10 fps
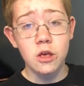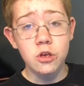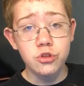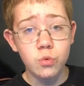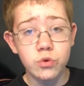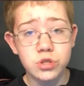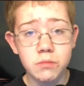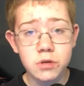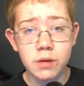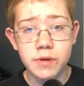So
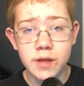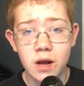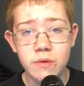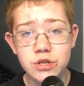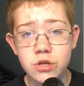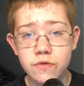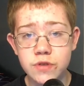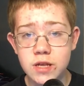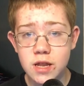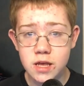sometime in there, we should have
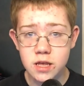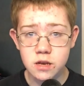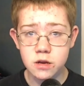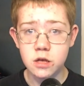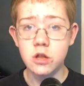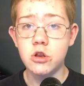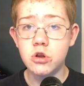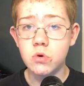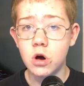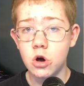seen it in
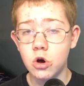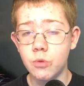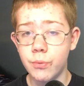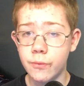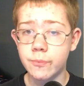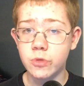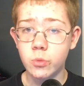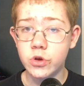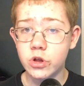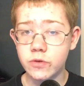New Hope.
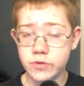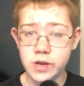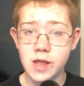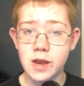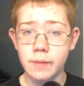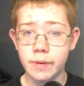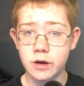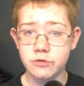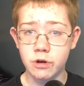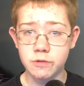We could have seen it in
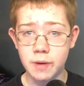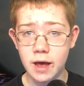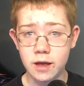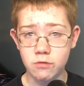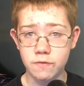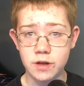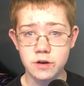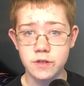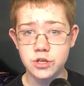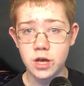Empire Strikes Back and Return
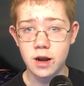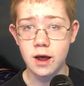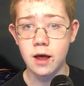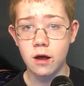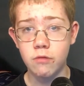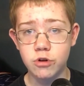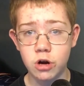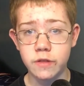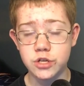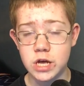of the
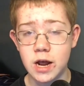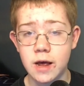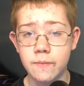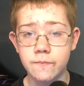Jedi.